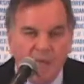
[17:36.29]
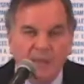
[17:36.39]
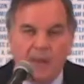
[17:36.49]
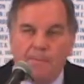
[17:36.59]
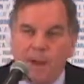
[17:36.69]

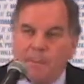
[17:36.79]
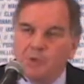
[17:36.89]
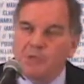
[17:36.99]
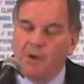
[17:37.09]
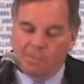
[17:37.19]
that
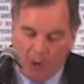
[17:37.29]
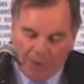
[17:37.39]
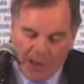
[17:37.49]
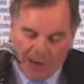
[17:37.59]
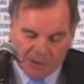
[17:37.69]
members of
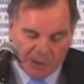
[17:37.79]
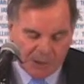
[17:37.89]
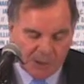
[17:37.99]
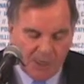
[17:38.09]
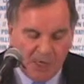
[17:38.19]
both
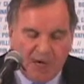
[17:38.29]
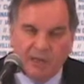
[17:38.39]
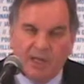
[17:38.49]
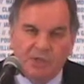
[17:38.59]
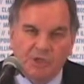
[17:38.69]
houses of
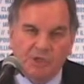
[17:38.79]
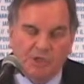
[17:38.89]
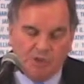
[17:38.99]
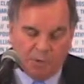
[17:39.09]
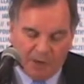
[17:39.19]
the
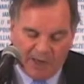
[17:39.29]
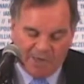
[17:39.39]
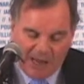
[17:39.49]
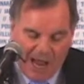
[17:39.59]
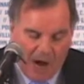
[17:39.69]
legislature
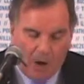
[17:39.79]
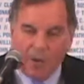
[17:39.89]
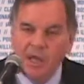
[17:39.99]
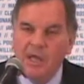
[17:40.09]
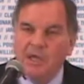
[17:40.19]
believe now